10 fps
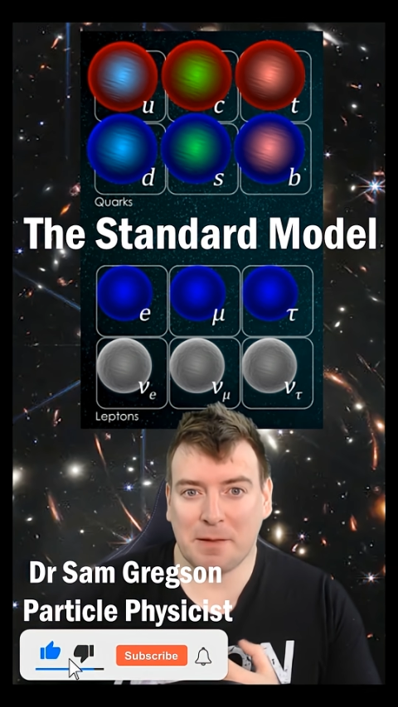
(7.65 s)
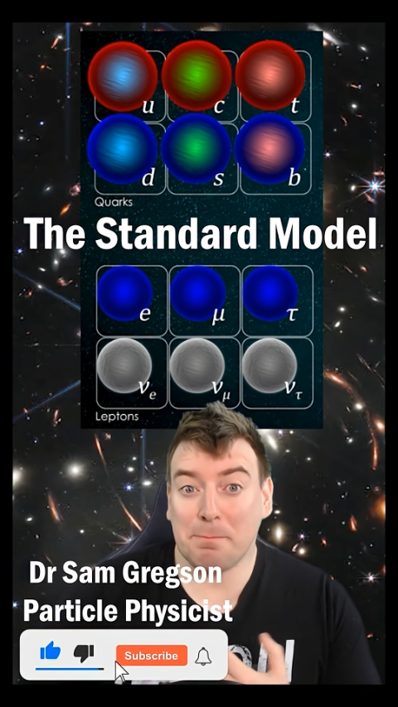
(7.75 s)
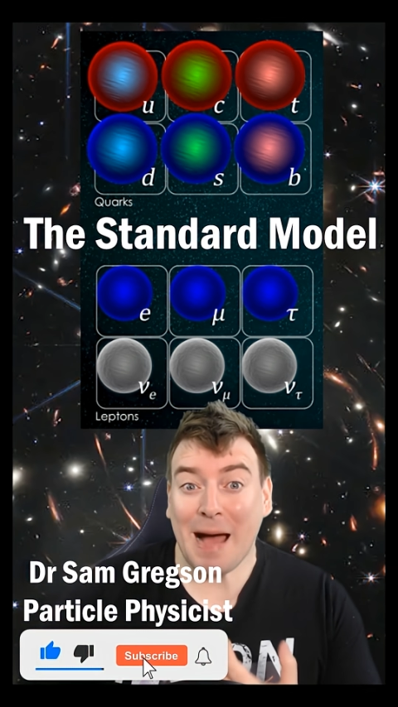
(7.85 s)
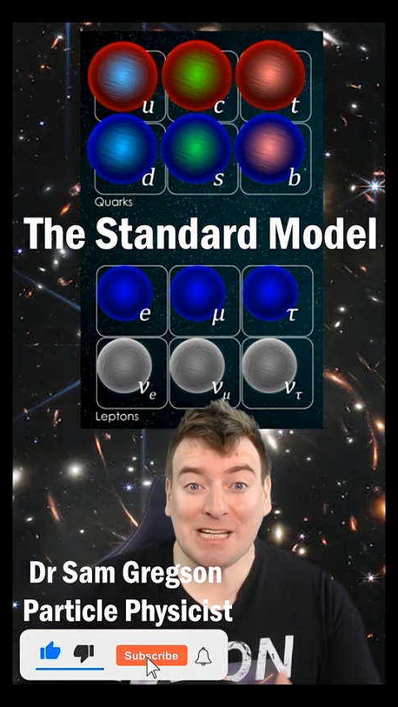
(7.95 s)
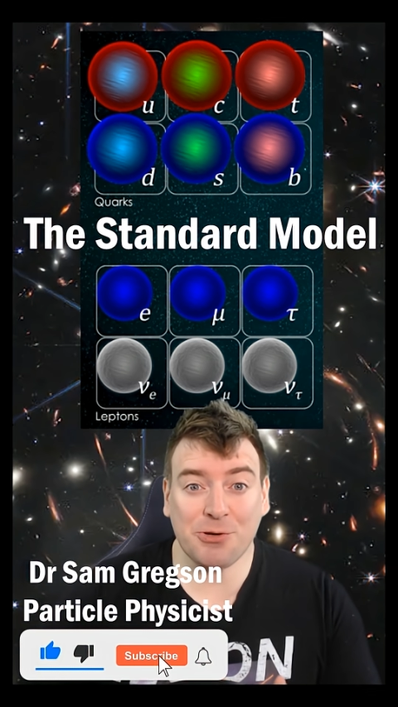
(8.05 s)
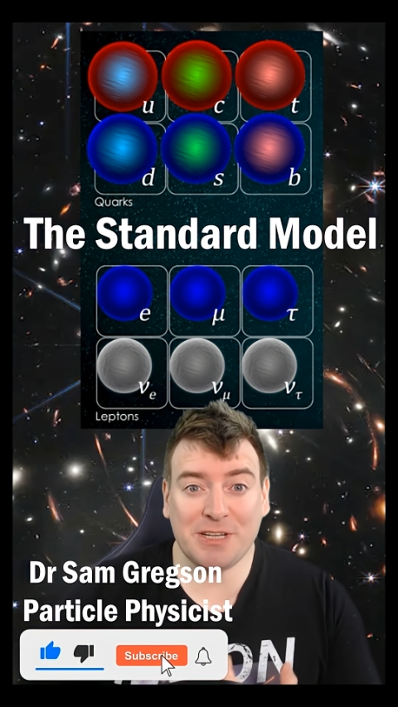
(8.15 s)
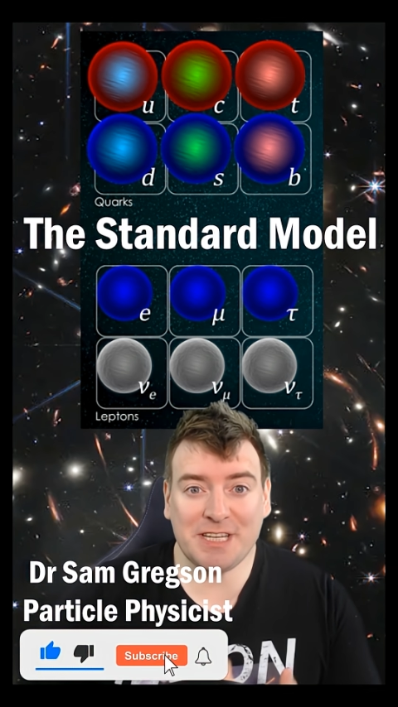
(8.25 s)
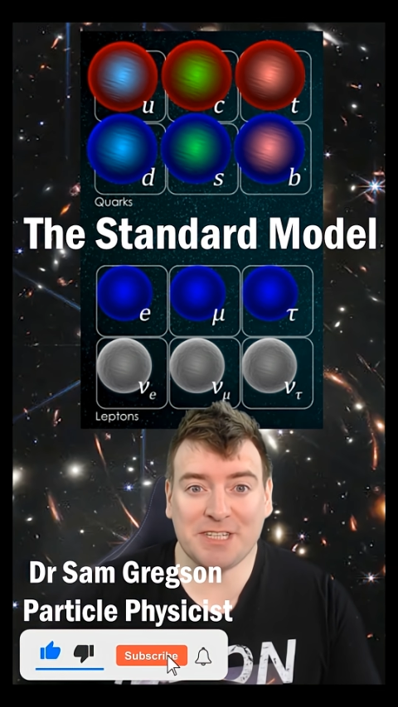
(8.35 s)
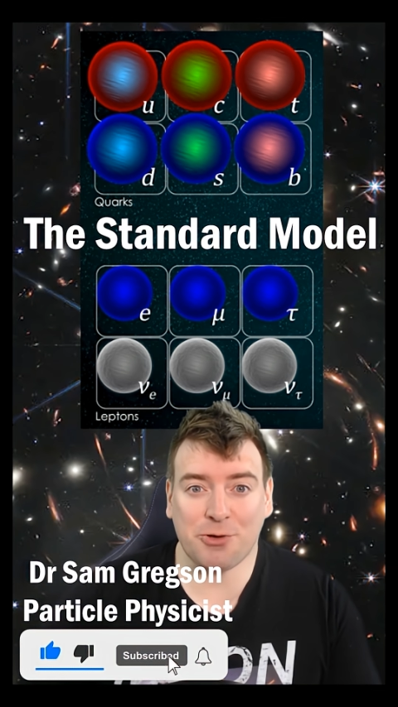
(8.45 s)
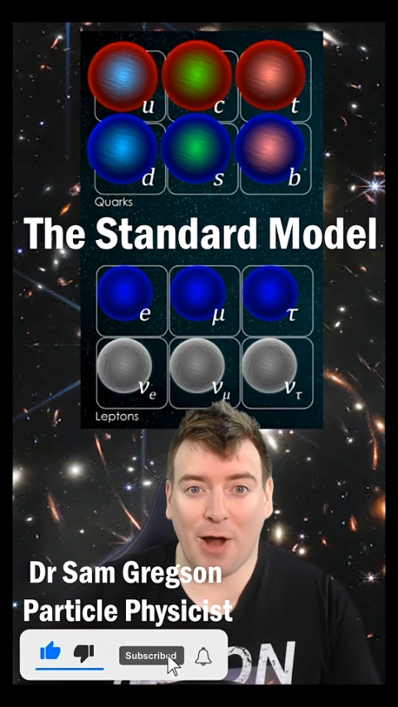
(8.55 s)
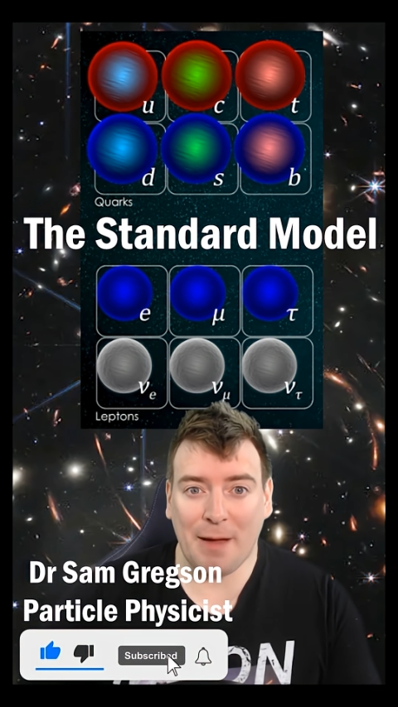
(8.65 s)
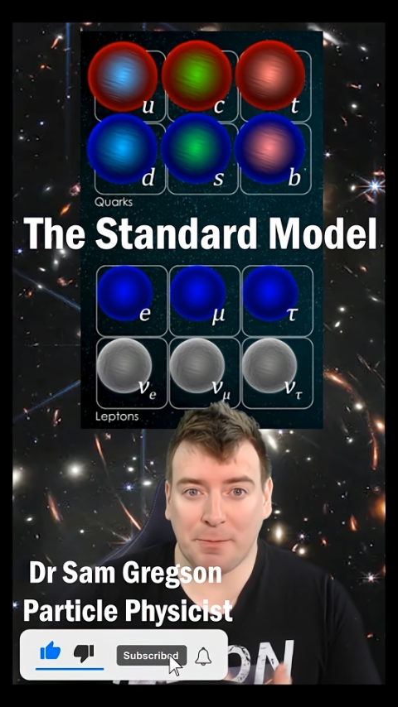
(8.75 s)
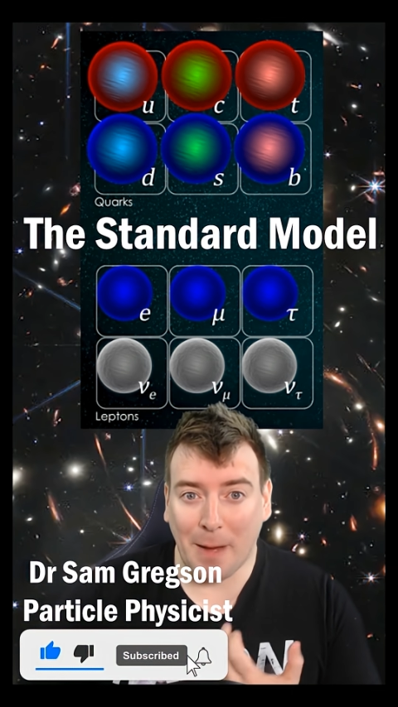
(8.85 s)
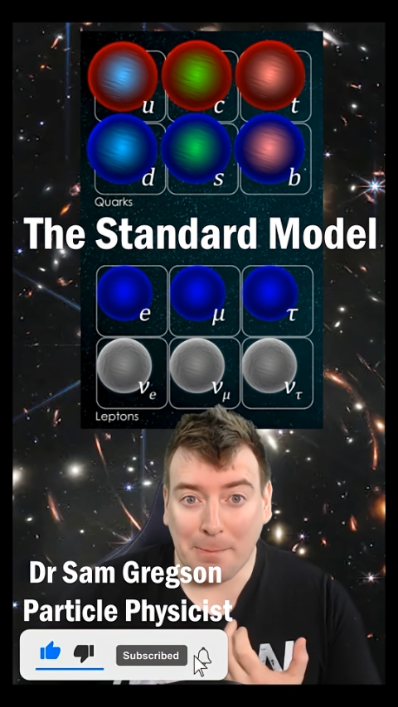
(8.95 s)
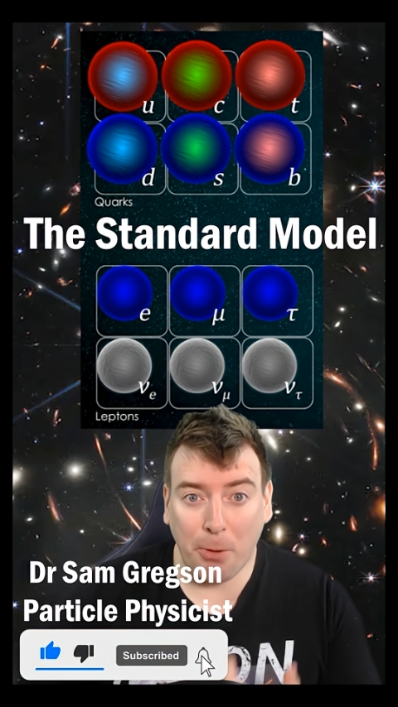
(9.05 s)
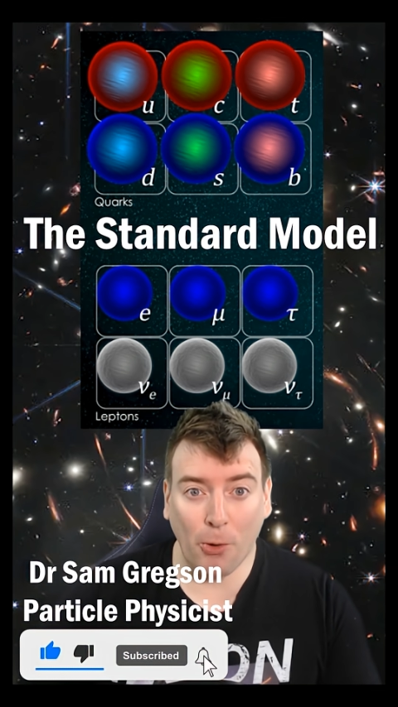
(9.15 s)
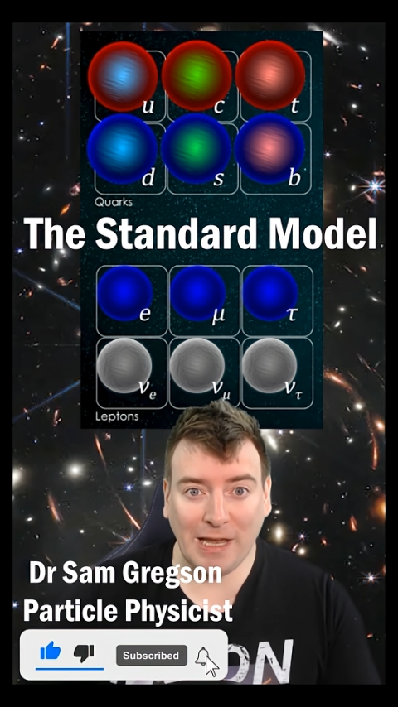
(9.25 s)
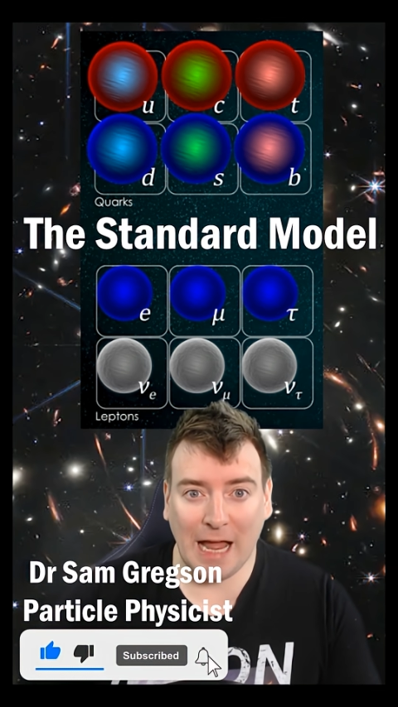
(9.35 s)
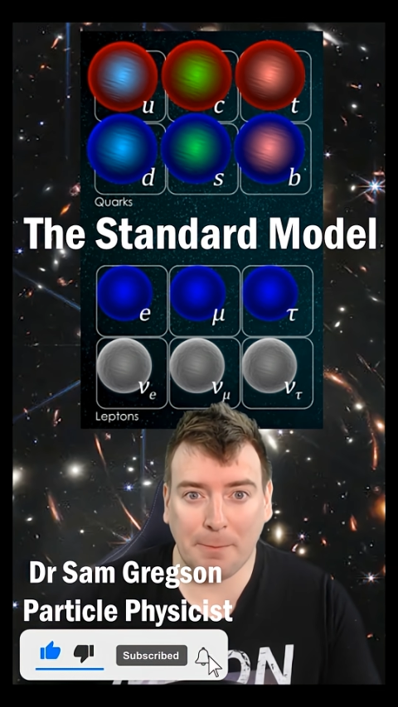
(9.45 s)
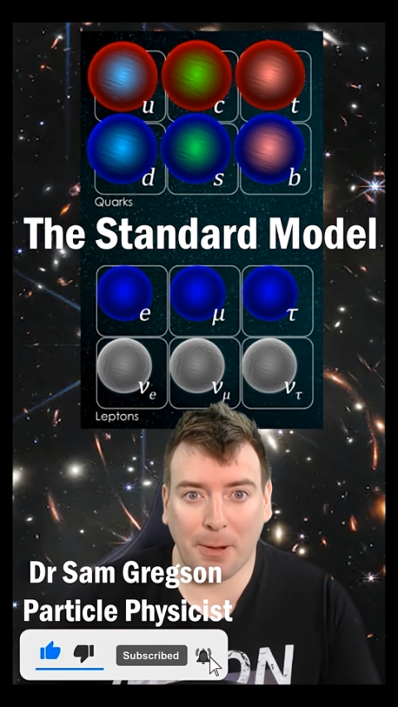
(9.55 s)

matter is described by point-like